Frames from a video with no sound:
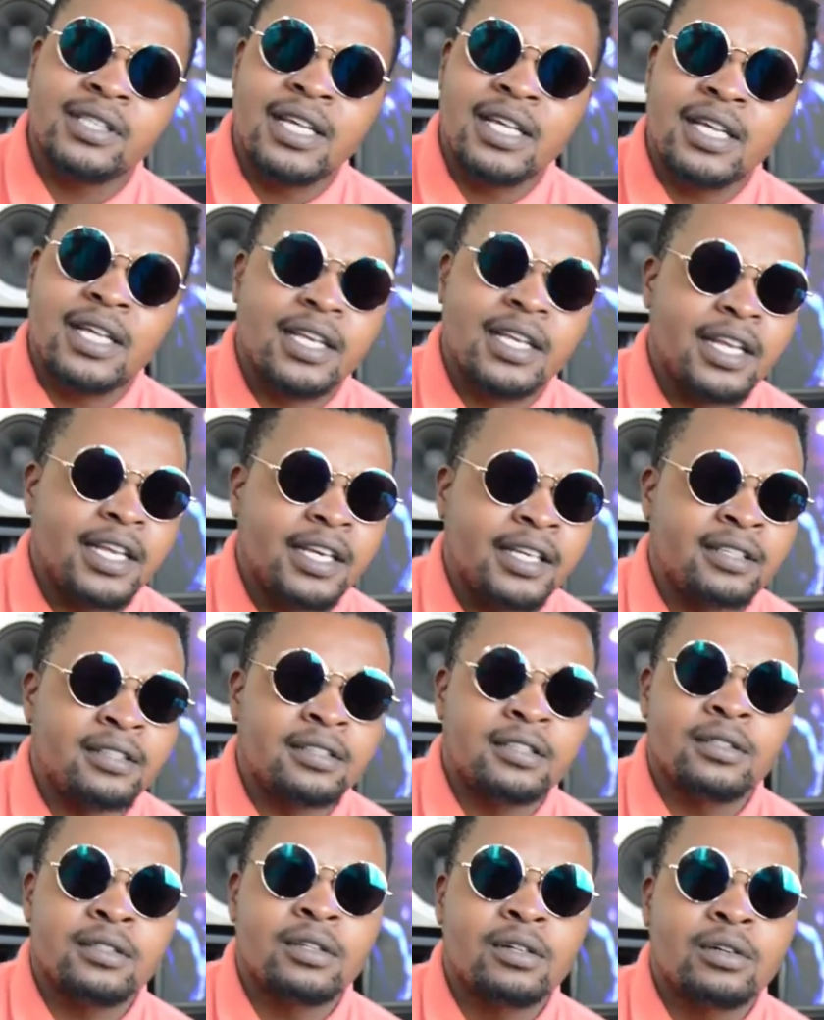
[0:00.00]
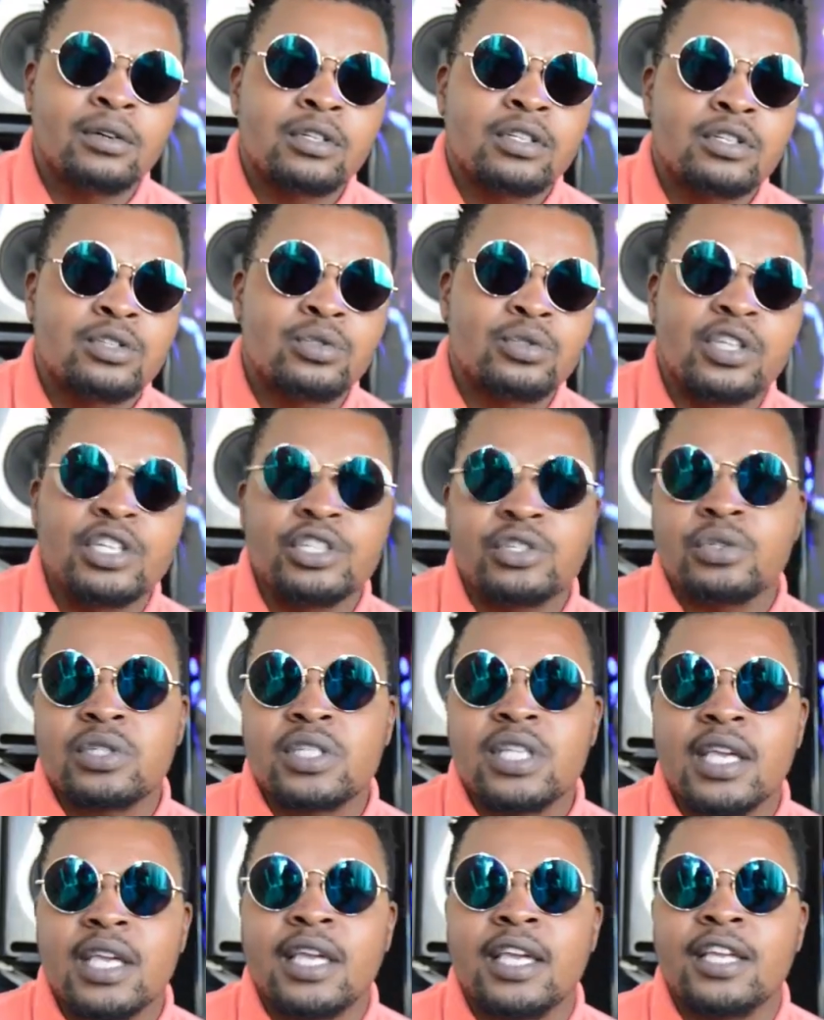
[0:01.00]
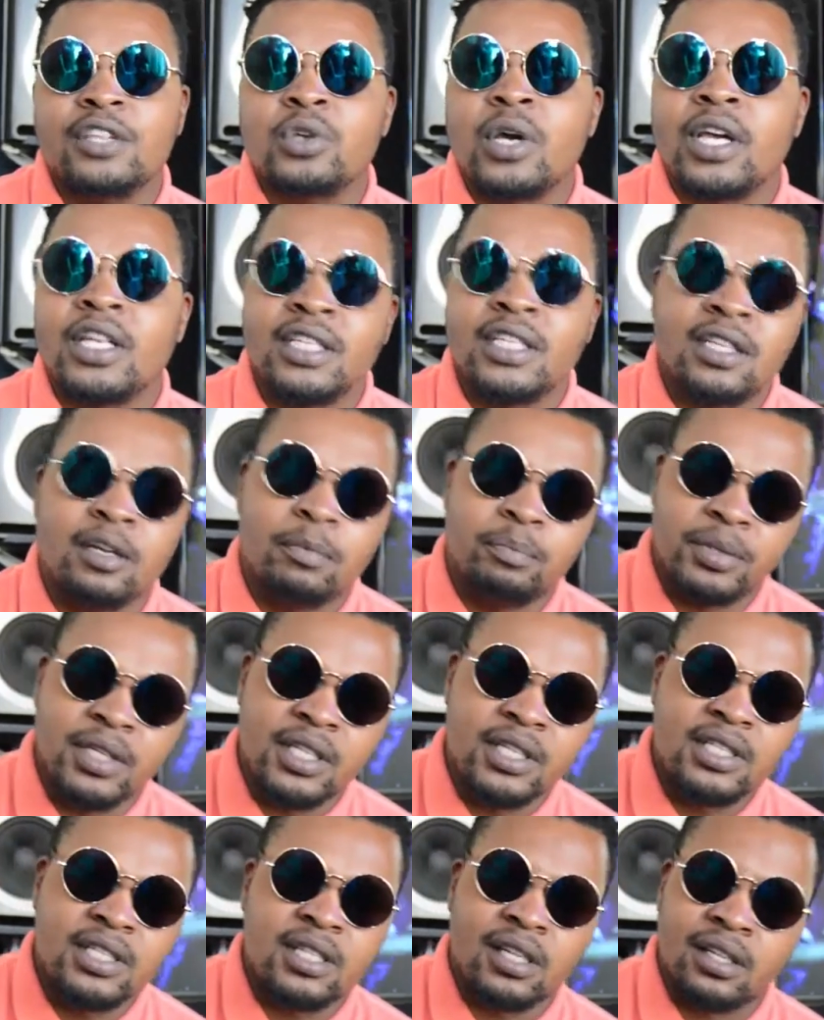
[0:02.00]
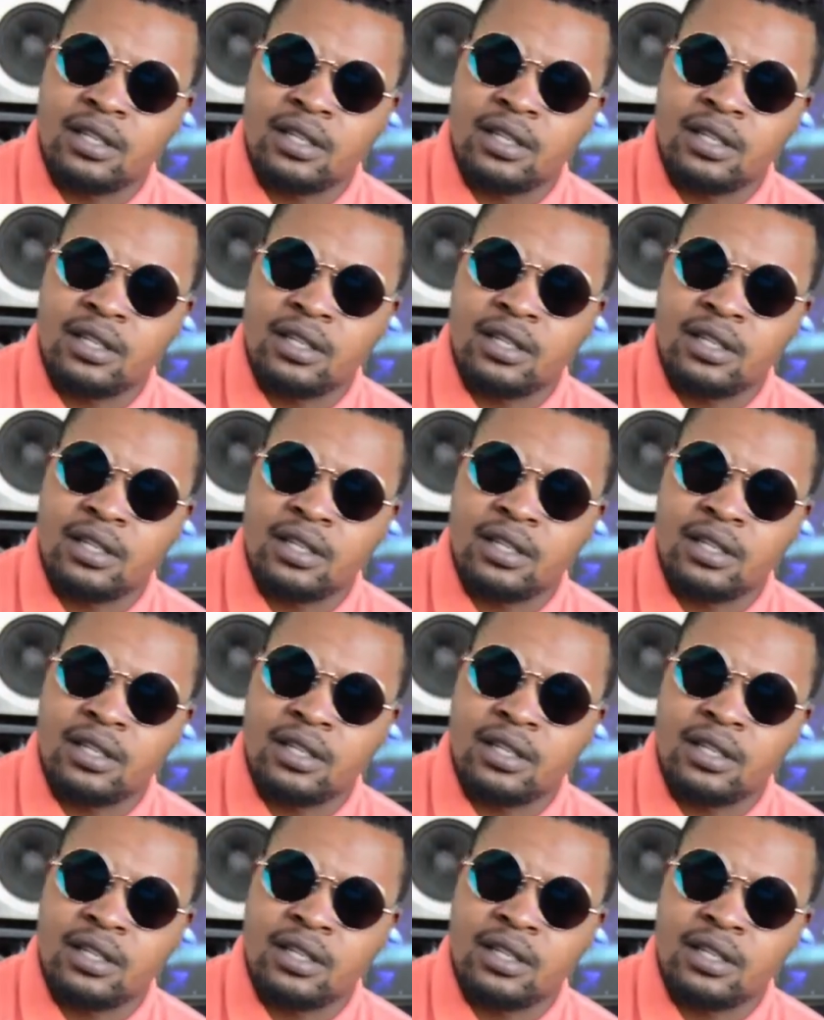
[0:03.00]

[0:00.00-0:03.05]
and then as soon as you say, hey Joe, I need a beat, and